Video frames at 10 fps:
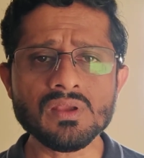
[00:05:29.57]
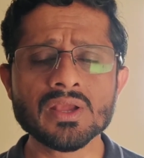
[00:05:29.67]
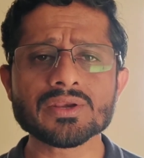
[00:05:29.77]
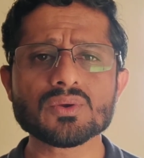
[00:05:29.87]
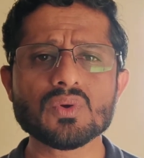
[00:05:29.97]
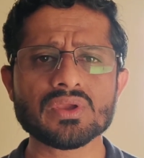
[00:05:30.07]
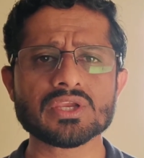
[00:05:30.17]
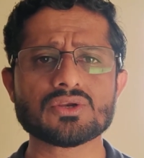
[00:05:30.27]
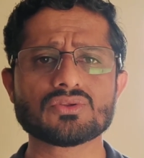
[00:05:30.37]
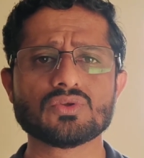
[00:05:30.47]
and
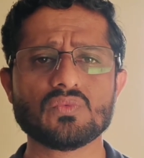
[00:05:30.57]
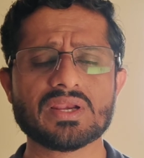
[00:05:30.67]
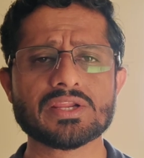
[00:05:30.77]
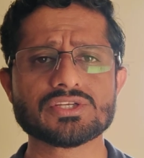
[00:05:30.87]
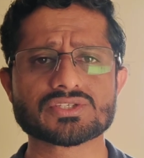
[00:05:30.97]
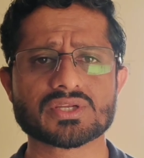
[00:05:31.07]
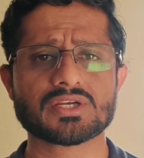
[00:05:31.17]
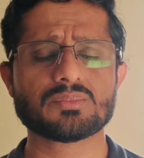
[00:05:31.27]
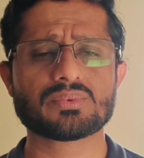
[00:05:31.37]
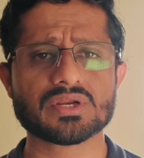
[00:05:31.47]
going into the villages
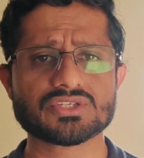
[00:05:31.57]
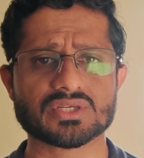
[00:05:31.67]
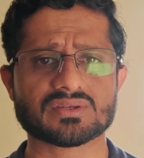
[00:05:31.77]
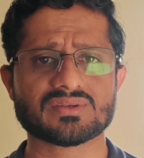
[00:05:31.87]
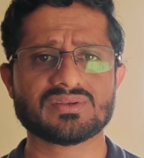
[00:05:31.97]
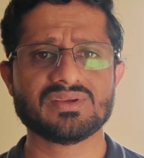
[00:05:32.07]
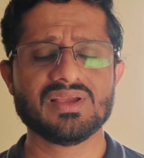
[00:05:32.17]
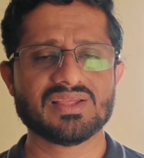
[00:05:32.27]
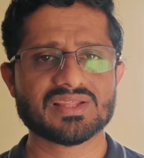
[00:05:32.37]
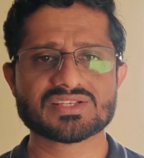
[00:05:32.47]
and preaching.
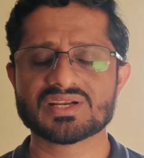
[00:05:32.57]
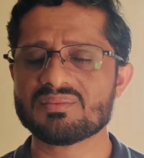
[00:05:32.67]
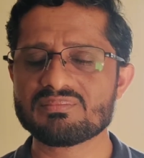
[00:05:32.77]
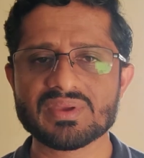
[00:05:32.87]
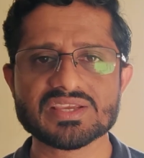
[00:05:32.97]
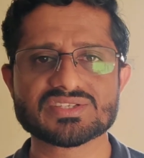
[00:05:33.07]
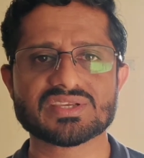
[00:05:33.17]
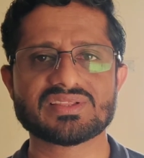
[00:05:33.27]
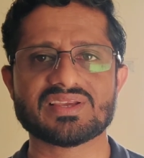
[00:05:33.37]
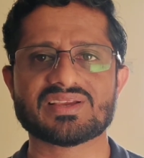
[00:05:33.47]
That's an
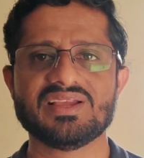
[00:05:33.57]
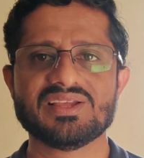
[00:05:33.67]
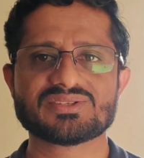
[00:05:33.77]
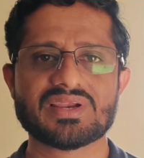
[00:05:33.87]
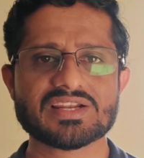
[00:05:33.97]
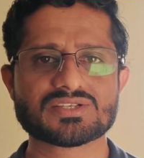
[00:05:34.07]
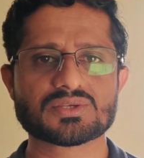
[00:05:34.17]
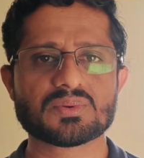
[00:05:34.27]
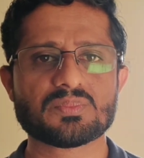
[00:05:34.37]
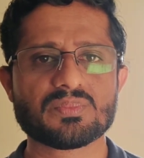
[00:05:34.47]
amazing thing. So
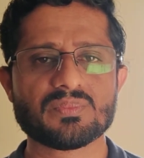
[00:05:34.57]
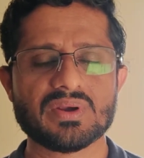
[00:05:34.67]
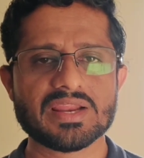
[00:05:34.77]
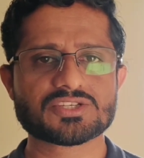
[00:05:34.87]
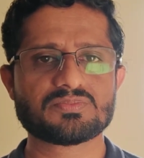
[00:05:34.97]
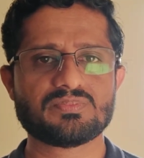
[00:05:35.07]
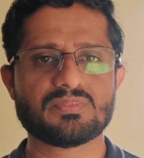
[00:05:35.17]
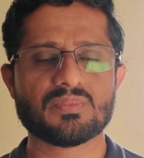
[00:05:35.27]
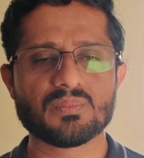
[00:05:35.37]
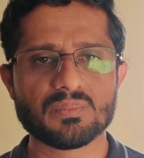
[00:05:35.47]
let's
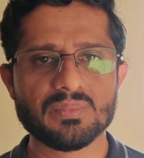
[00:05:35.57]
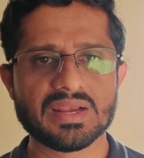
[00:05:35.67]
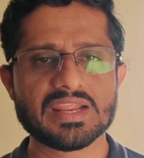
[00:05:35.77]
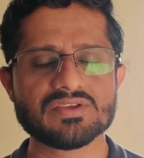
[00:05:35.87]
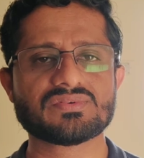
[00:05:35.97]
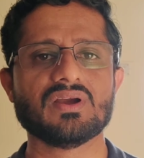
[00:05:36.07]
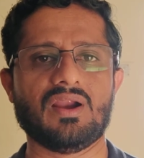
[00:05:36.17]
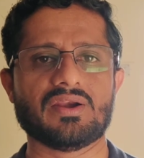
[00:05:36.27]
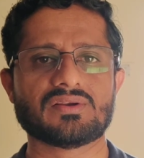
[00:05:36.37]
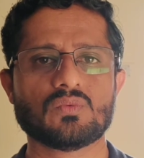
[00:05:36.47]
believe
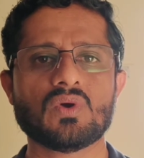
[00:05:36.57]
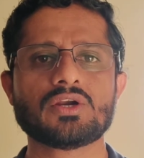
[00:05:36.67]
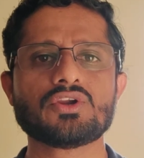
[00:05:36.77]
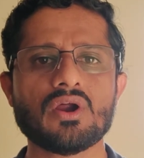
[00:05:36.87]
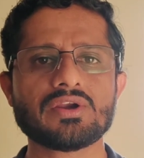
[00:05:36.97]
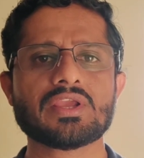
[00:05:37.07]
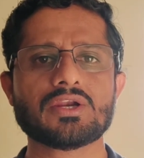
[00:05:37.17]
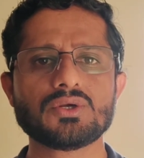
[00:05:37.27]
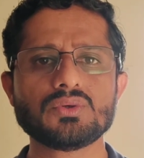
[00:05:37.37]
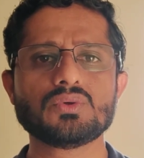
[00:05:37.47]
God, what God
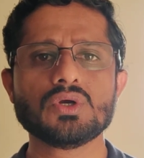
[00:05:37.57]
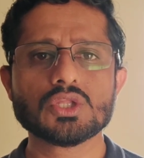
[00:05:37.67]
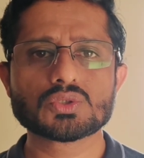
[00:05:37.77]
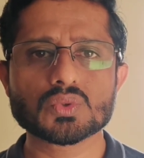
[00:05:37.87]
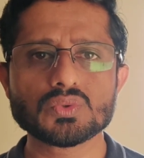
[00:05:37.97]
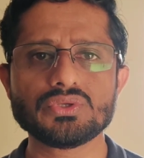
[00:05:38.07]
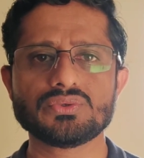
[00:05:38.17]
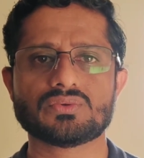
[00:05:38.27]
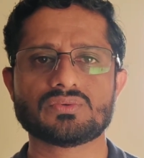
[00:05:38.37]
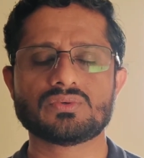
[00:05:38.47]
can do through
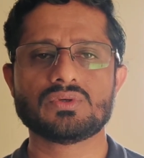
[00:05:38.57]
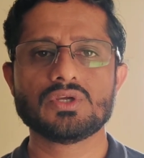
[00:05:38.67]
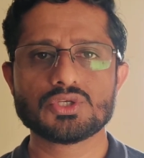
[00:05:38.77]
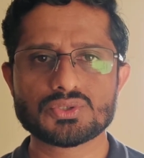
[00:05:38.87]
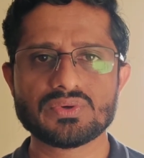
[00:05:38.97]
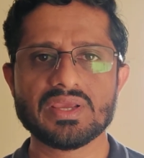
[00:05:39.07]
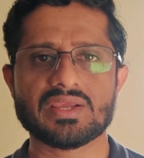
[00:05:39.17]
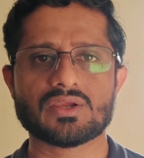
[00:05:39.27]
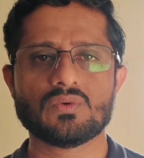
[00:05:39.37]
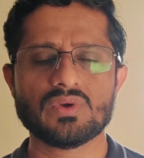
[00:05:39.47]
you
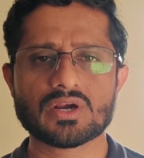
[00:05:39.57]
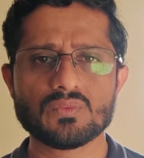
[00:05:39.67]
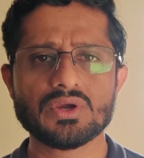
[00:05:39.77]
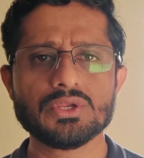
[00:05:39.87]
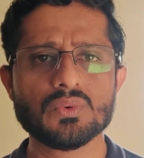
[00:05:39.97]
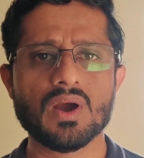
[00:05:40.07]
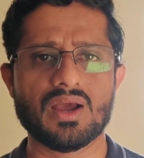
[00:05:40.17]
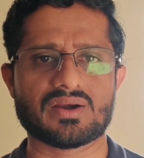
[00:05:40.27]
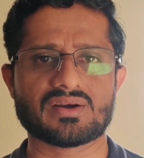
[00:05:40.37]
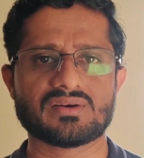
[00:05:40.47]
today. Wherever you
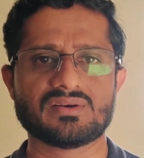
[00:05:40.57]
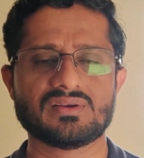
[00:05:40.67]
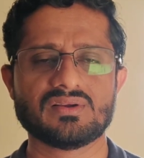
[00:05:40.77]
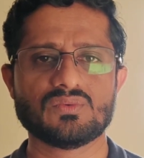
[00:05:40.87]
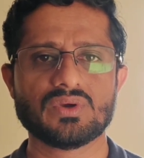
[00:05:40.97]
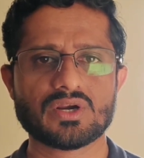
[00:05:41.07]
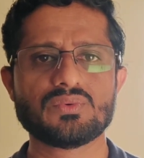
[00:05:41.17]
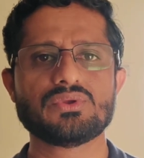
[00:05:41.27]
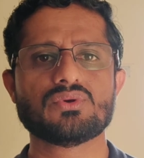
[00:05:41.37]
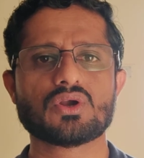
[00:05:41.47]
are,
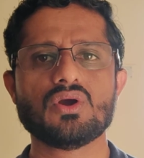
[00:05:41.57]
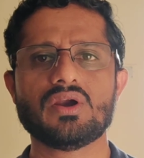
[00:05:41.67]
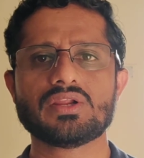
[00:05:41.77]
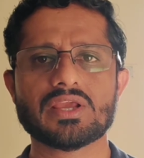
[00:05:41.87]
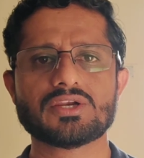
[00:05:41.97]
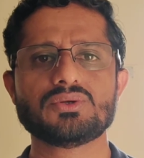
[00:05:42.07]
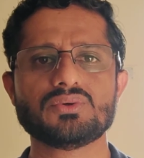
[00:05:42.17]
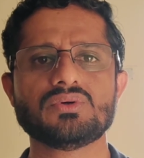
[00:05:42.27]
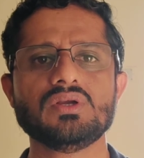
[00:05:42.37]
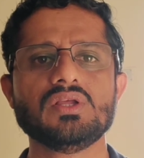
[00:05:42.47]
God can do